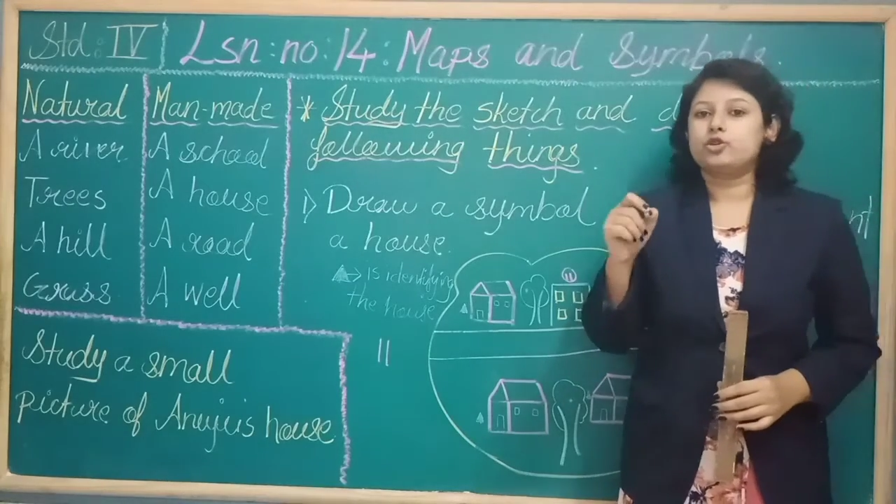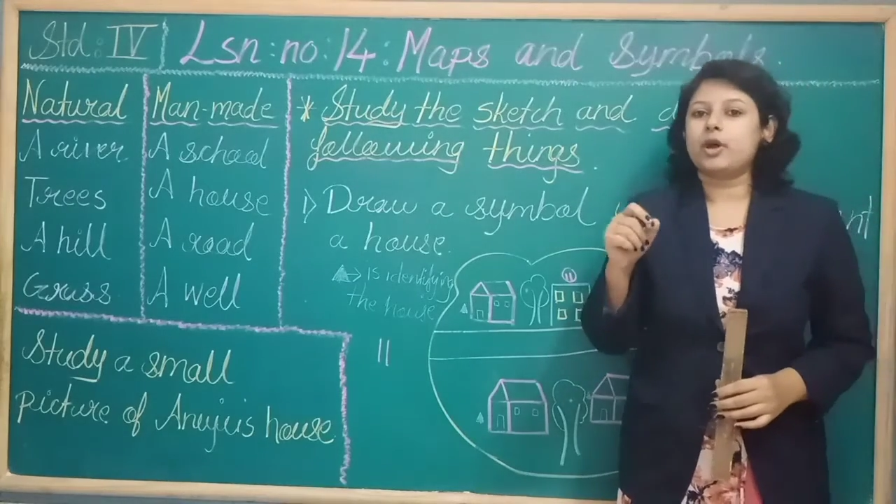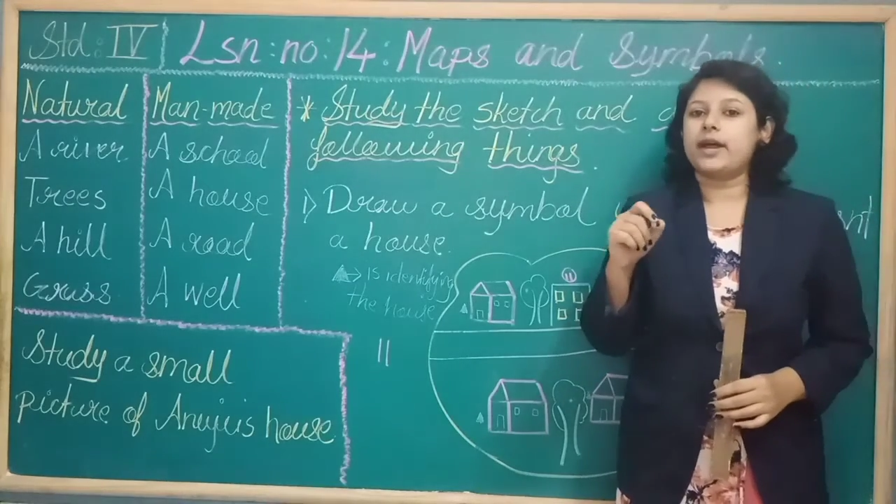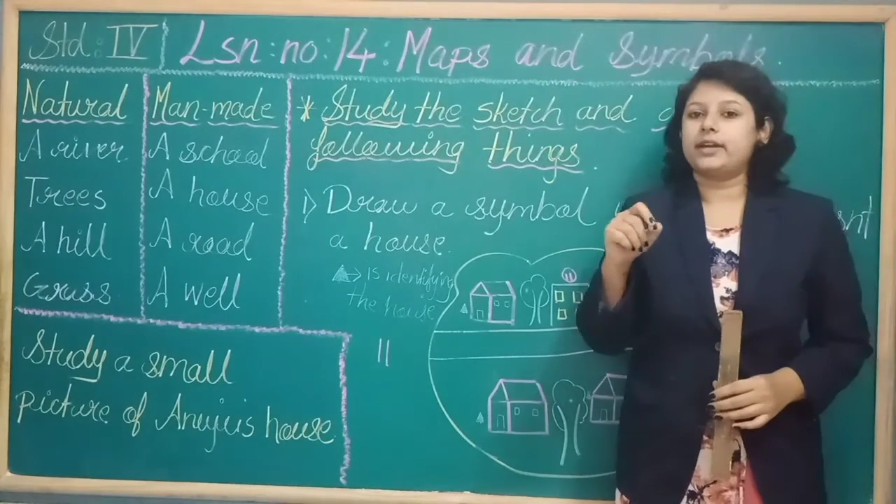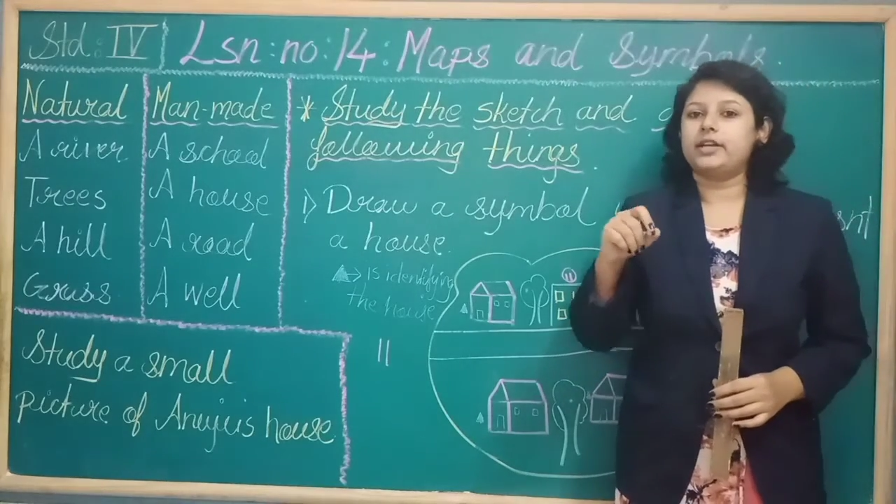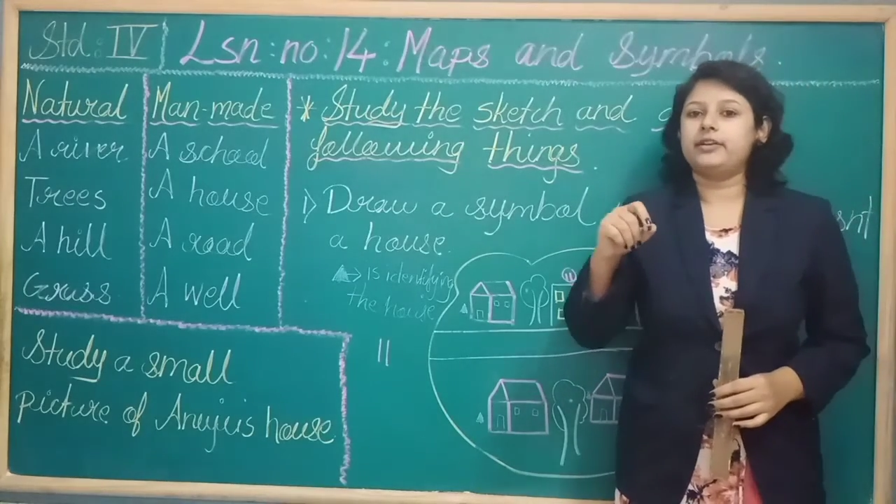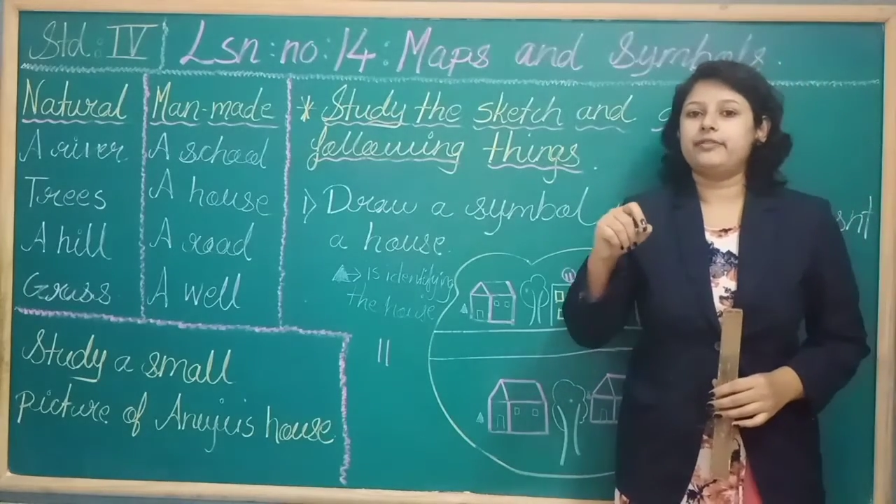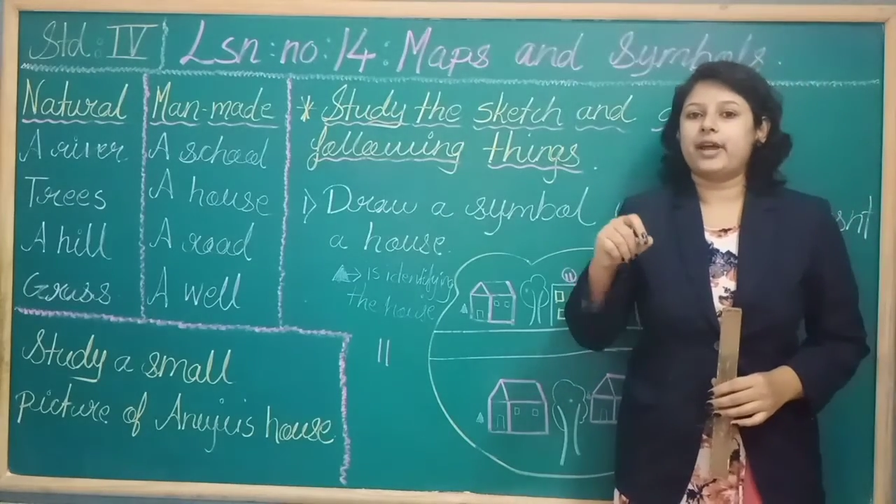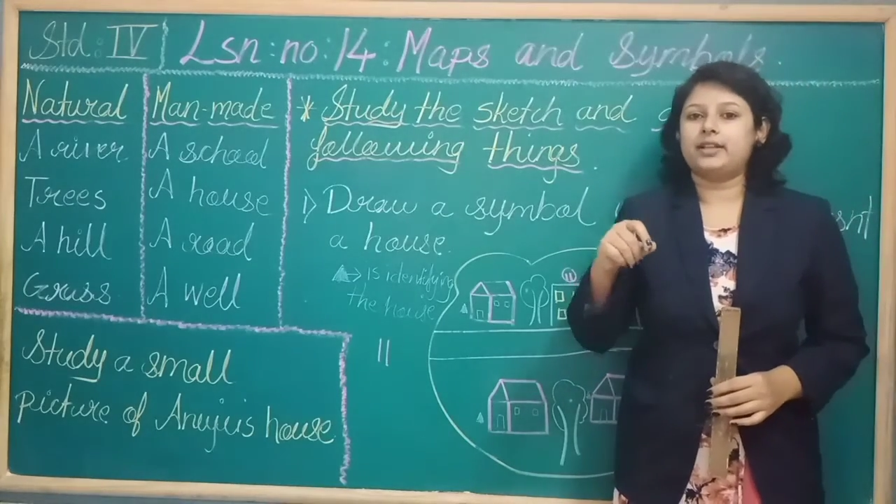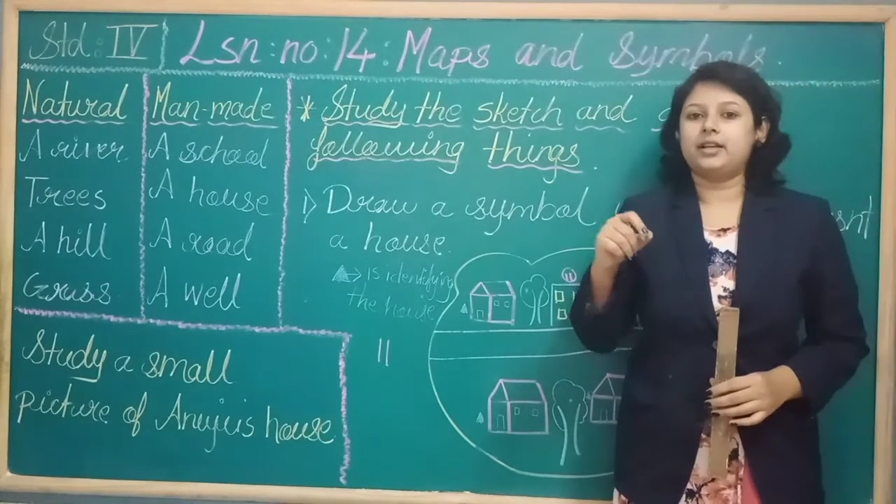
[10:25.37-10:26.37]
to
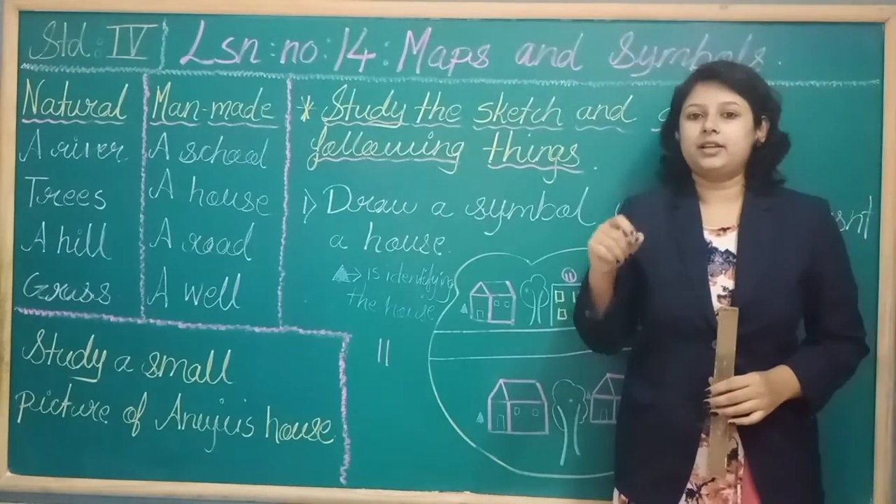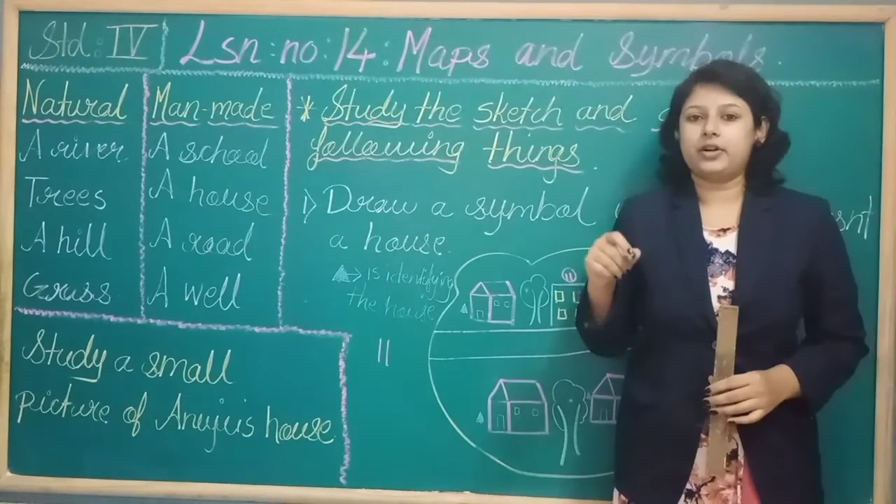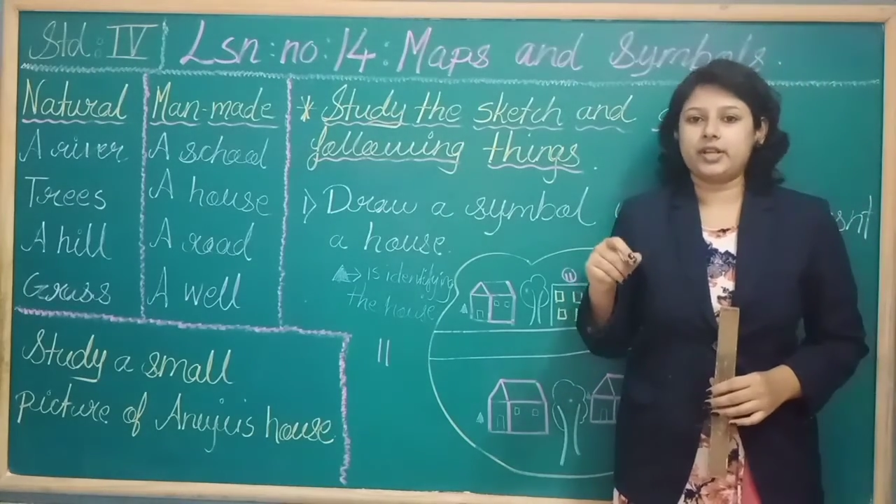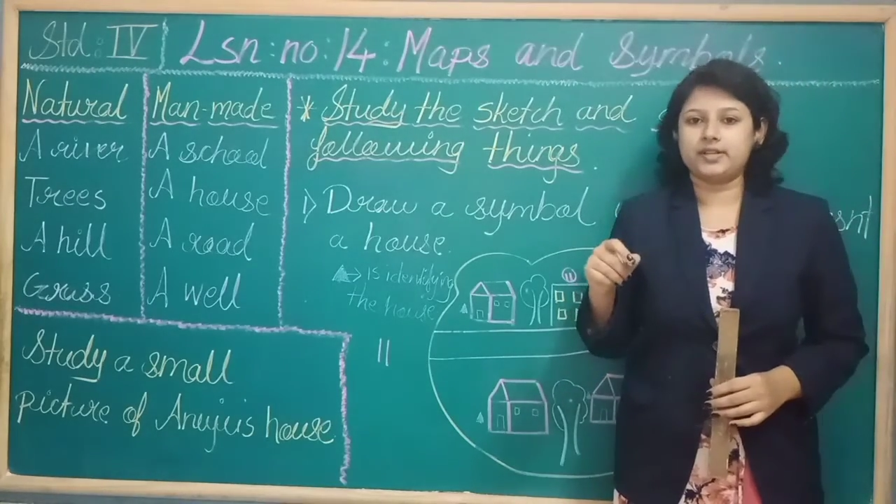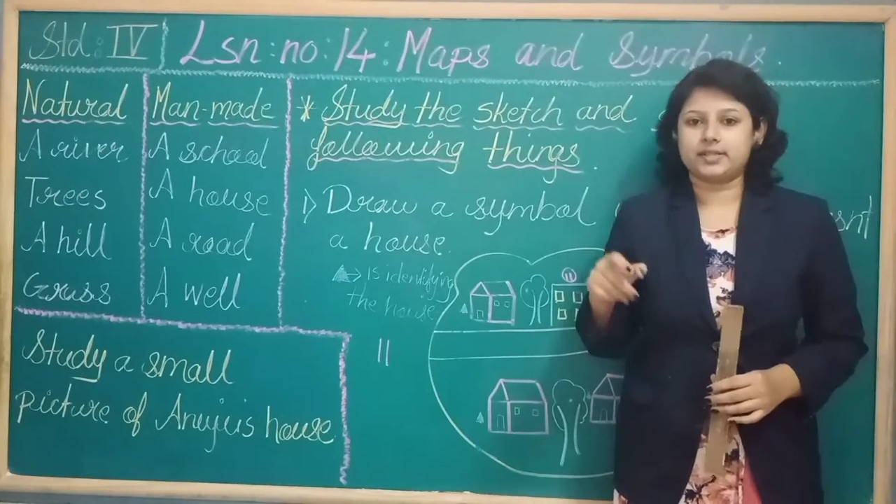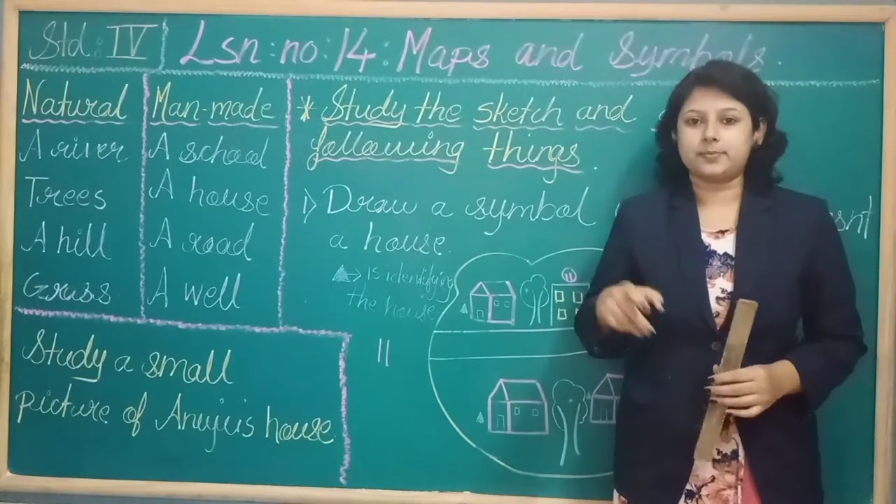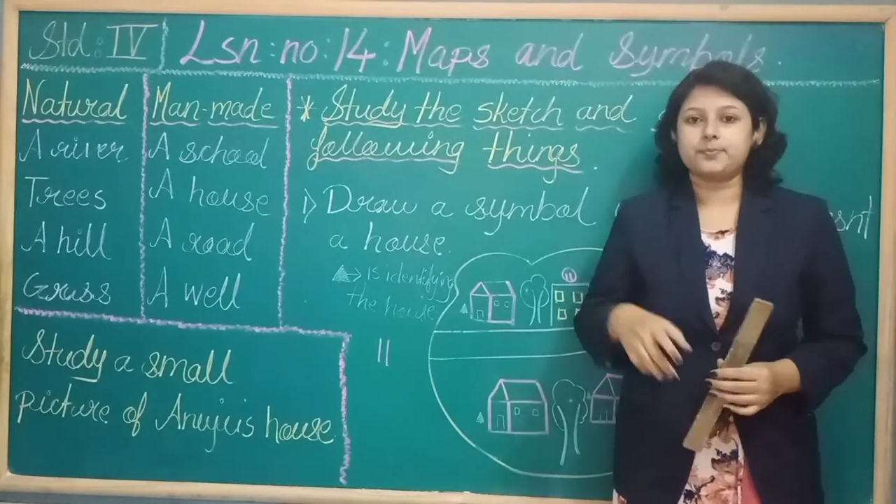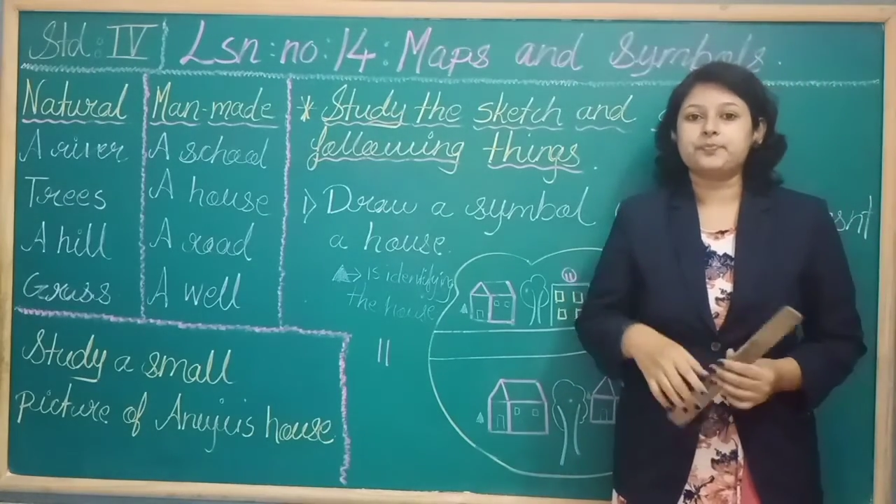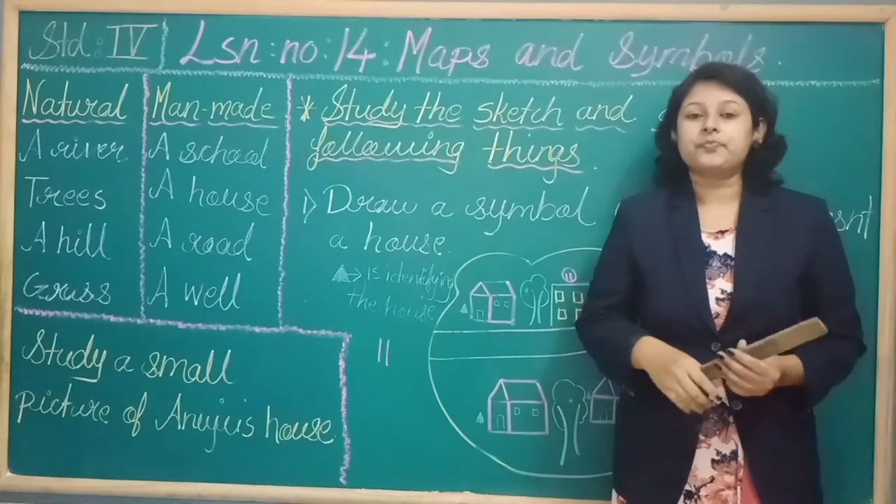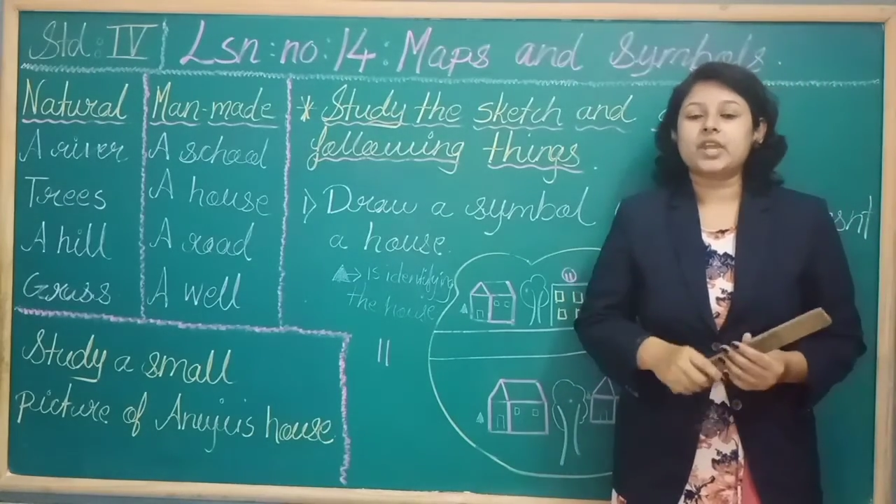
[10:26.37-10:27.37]
identify the trees.